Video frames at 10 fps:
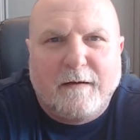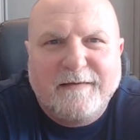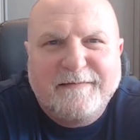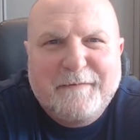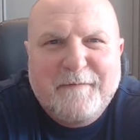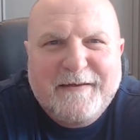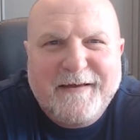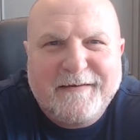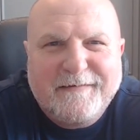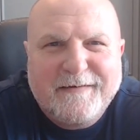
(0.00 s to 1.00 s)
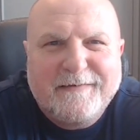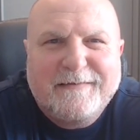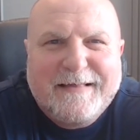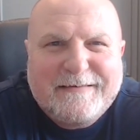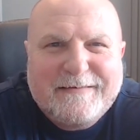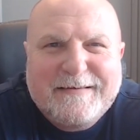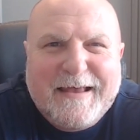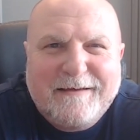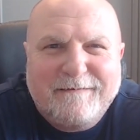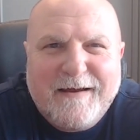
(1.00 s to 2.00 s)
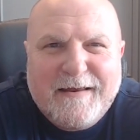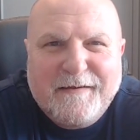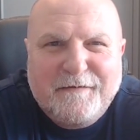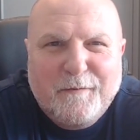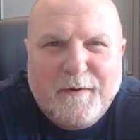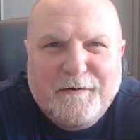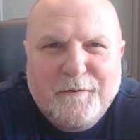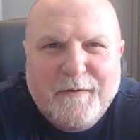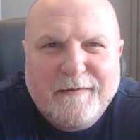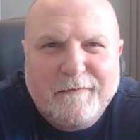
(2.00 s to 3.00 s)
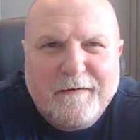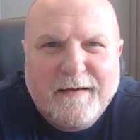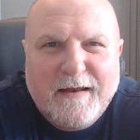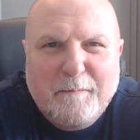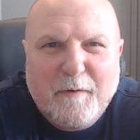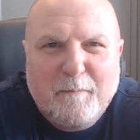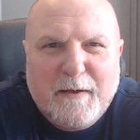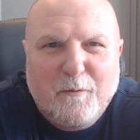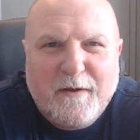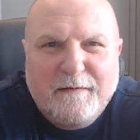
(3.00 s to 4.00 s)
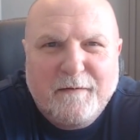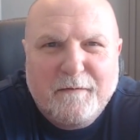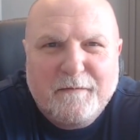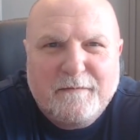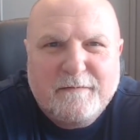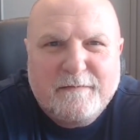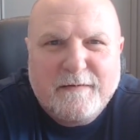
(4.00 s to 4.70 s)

All right, CMA Nation, let's get right into our two-day look at MLB win totals.